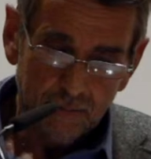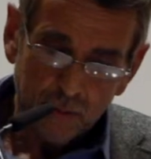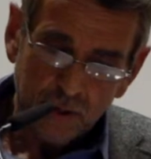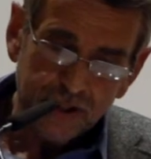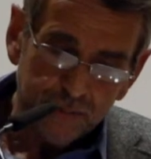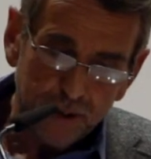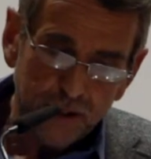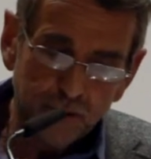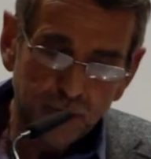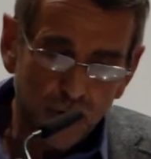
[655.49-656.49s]
But we
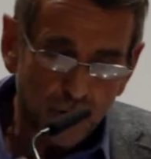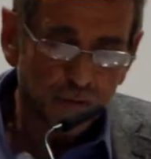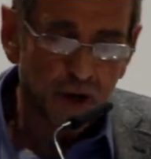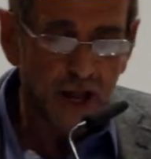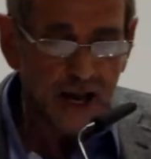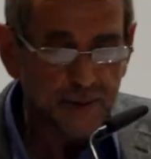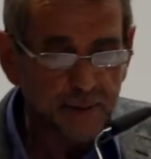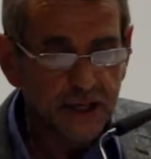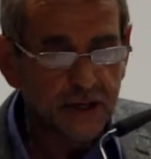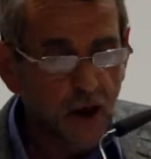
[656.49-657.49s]
simply do not
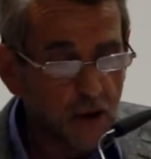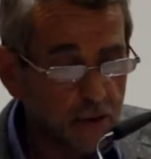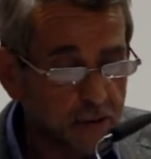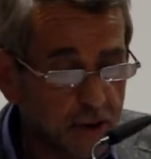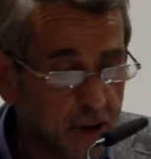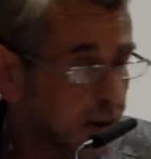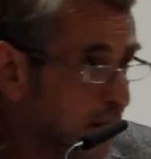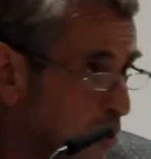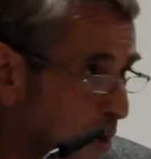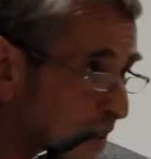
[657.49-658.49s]
reliably know
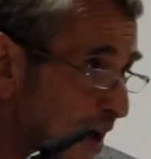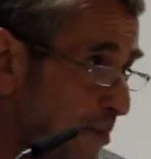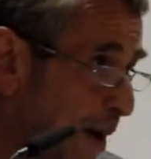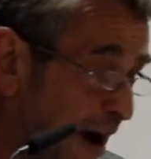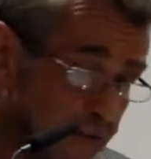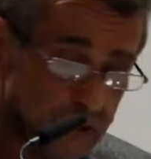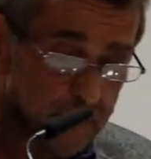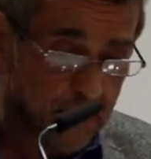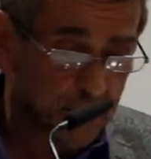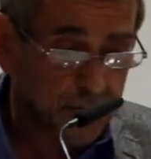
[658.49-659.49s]
whether
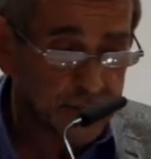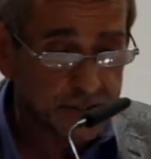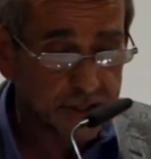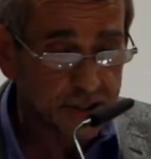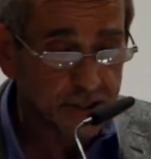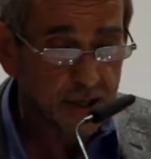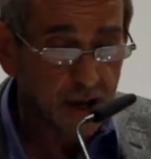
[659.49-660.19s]
apparent memories